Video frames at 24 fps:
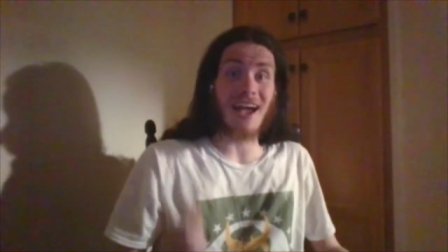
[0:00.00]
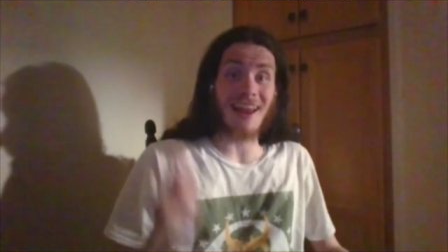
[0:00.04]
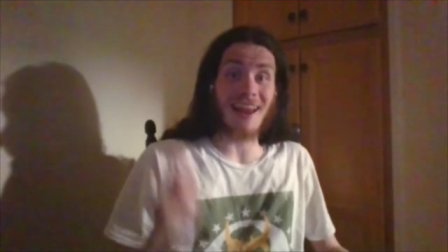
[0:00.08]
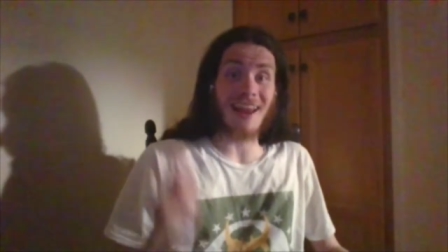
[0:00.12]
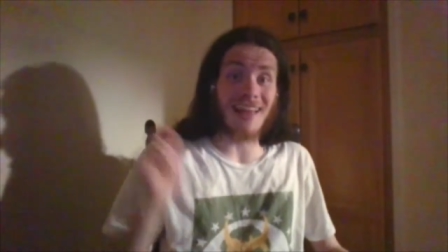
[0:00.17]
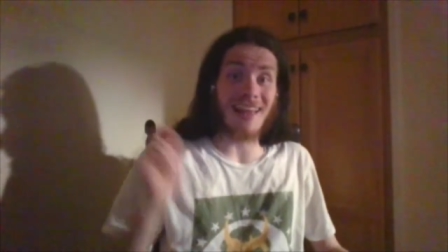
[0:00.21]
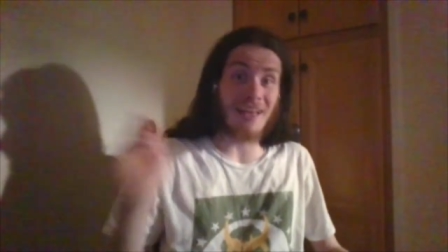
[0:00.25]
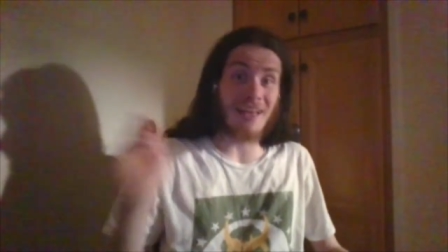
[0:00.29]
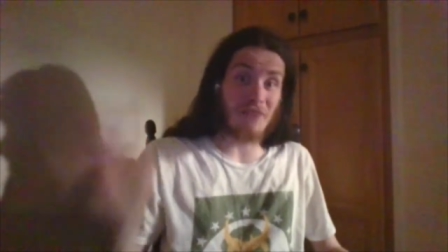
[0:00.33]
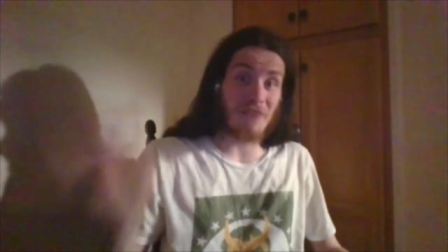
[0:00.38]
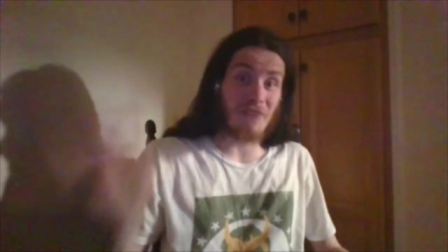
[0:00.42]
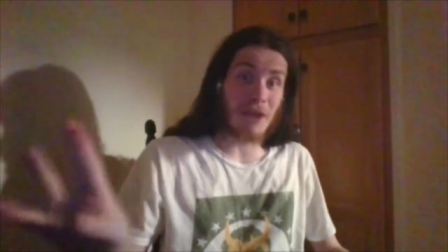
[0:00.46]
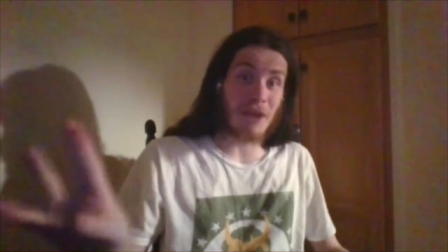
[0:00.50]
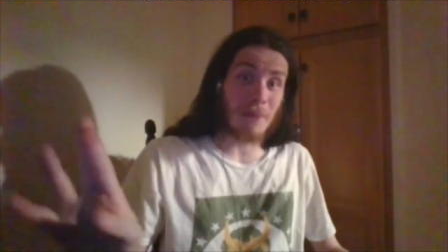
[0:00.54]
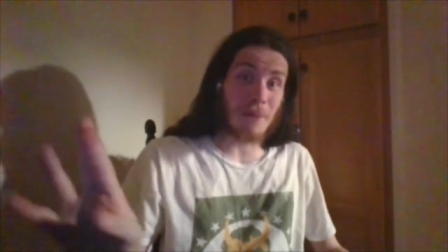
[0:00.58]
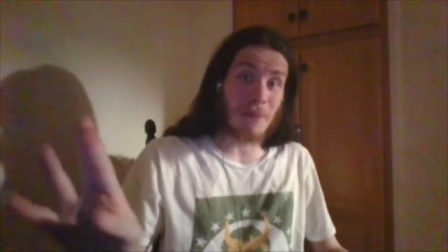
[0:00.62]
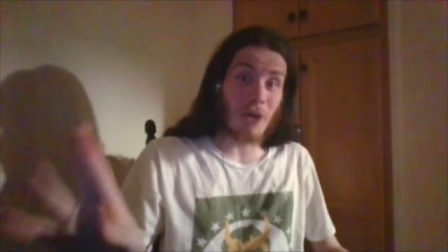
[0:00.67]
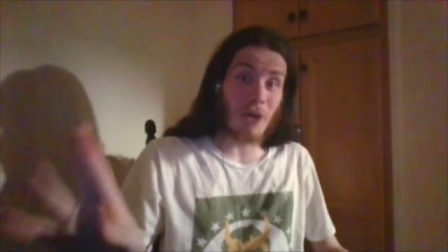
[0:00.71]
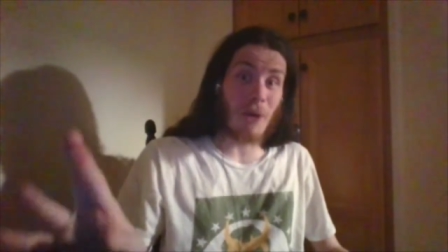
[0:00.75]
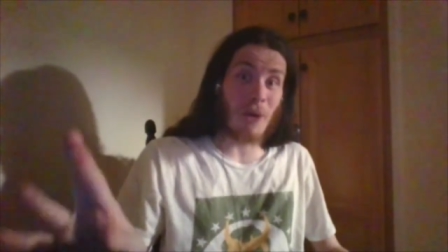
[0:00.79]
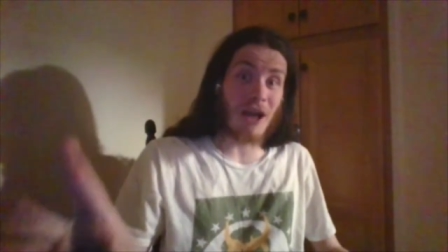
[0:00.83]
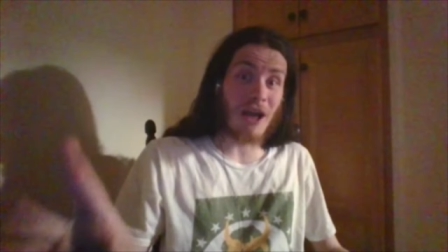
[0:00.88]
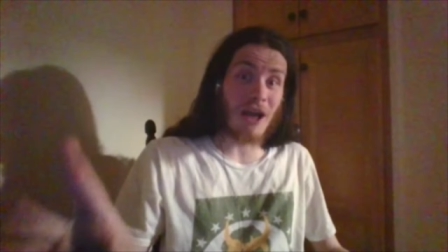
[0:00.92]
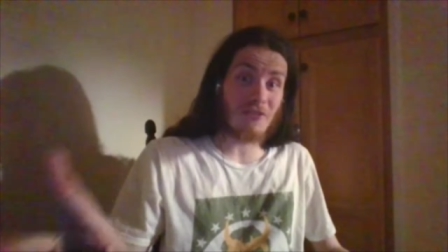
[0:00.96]
If it could be a
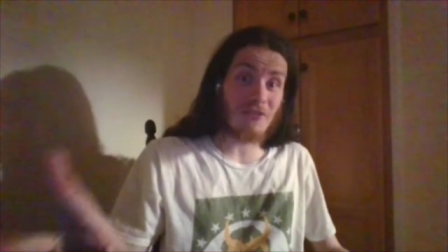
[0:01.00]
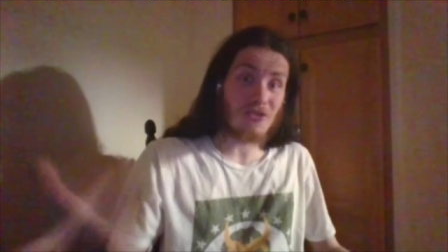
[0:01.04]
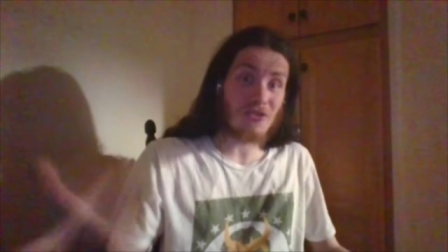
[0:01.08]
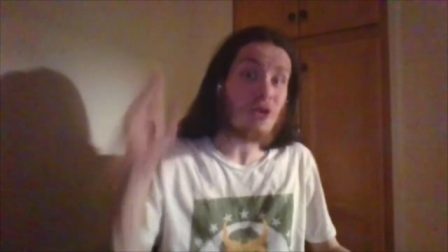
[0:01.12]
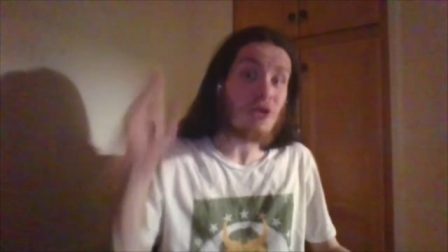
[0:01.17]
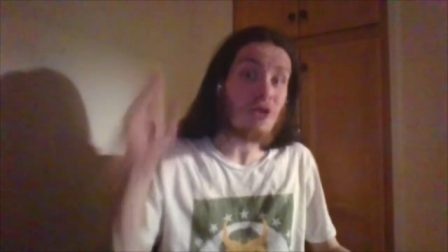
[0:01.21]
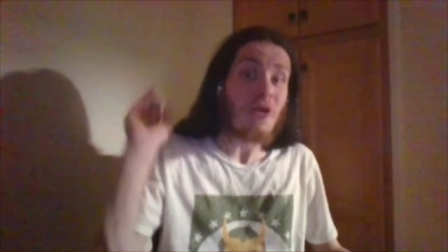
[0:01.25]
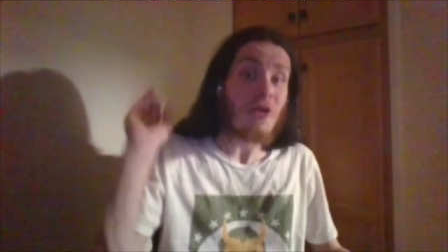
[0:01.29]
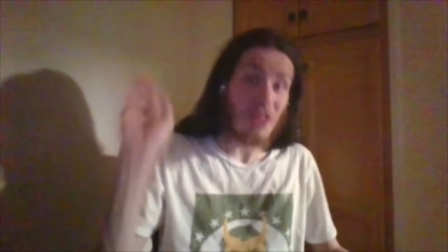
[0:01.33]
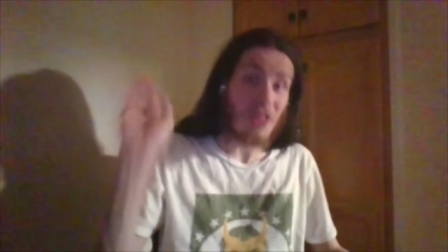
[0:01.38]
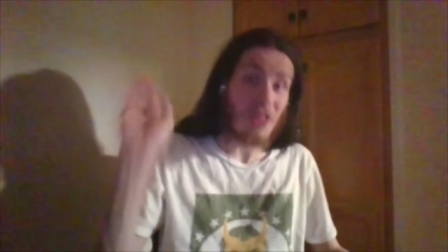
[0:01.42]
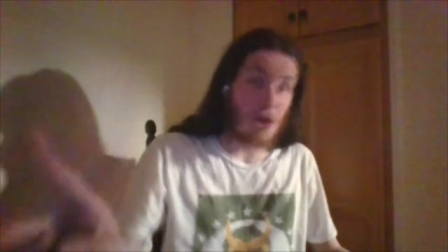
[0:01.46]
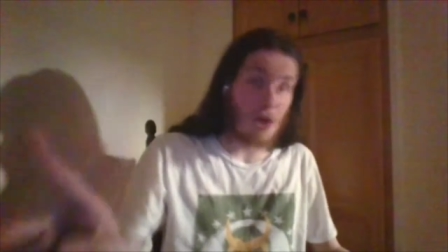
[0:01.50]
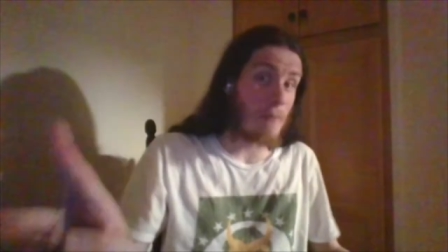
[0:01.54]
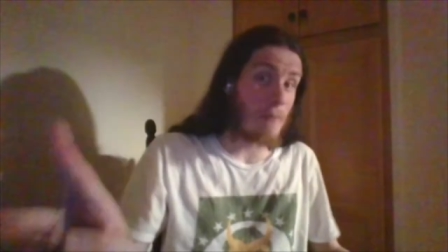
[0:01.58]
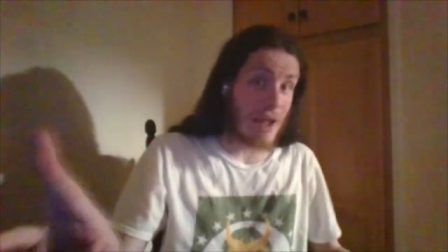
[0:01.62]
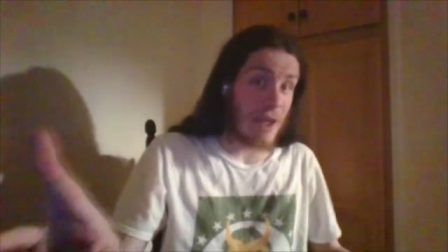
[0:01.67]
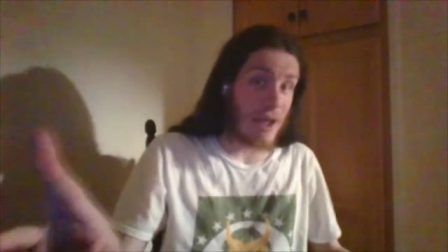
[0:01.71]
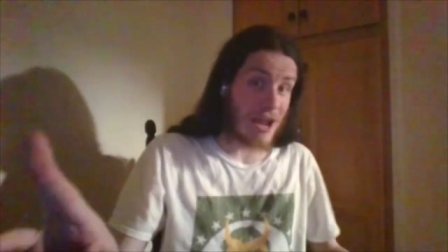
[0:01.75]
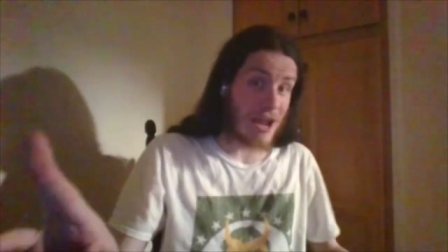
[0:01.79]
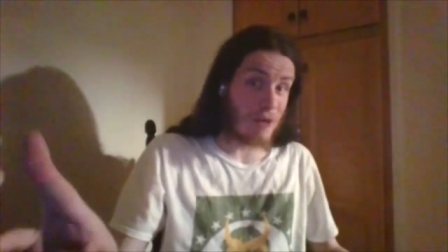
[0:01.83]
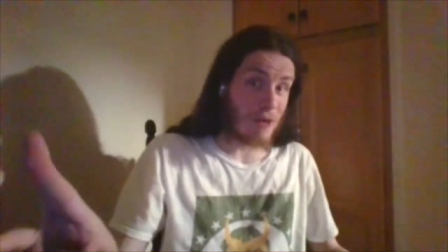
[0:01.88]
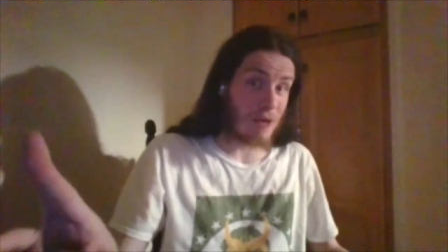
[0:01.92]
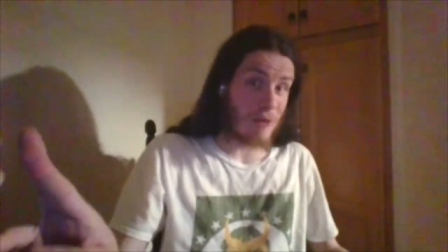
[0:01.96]
waifu, they'll make it
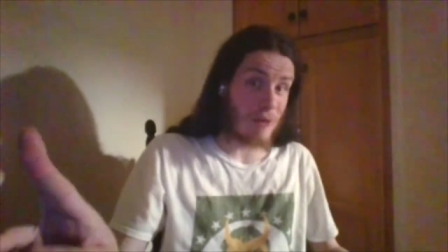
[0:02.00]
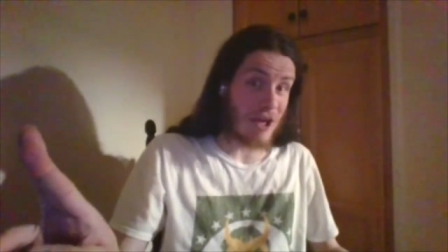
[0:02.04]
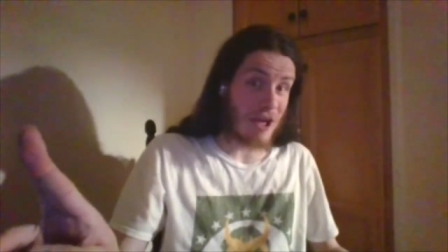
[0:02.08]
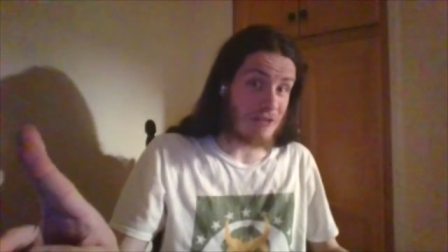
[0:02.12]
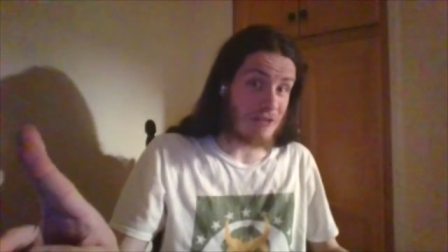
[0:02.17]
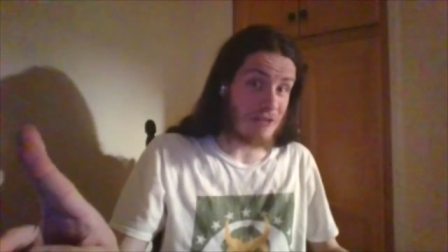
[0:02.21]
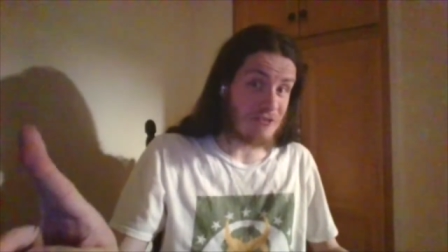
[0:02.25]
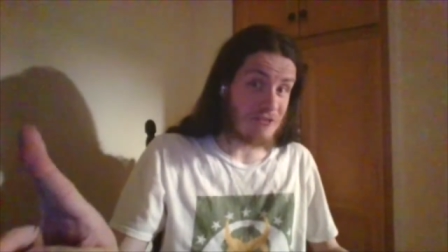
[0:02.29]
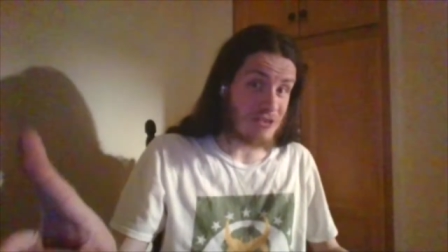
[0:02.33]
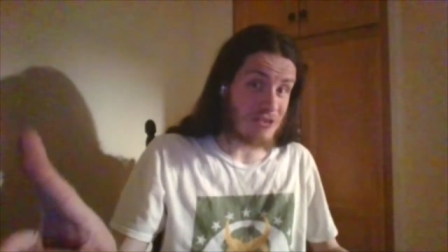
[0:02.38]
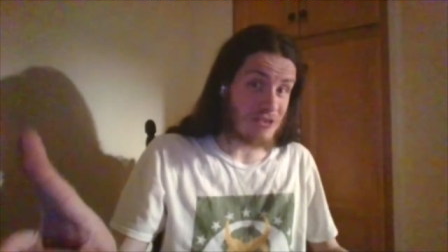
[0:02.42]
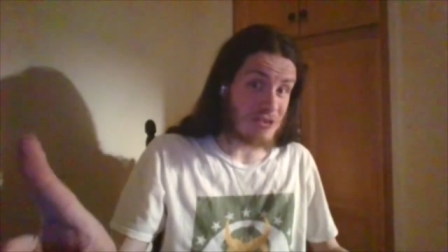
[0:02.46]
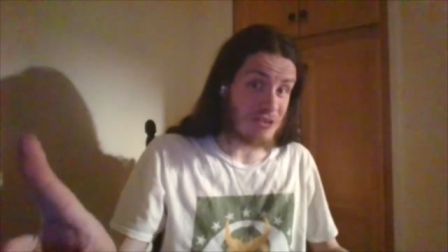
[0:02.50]
a waifu,